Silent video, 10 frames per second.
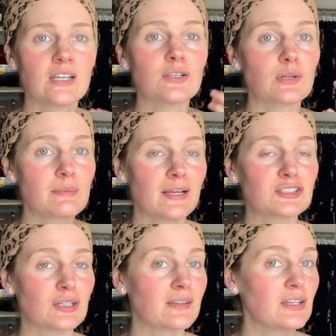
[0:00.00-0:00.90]
You wanna make
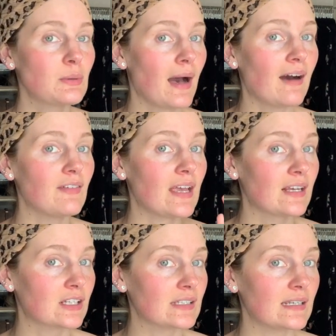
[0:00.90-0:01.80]
sure that you have a
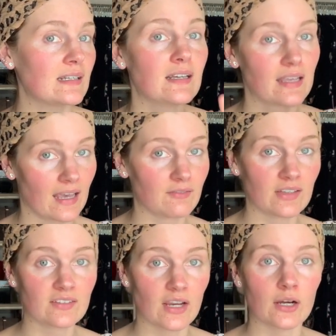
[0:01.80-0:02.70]
clean
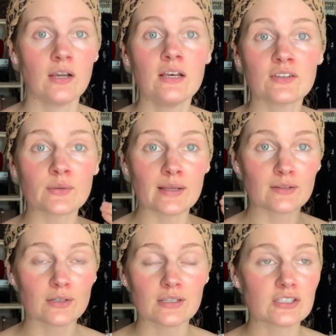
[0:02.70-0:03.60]
canvas here. So I
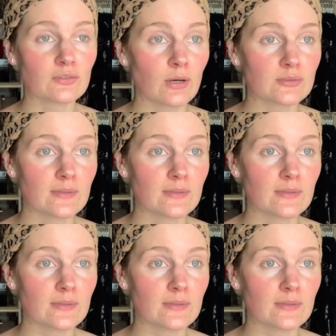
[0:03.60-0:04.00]
literally just washed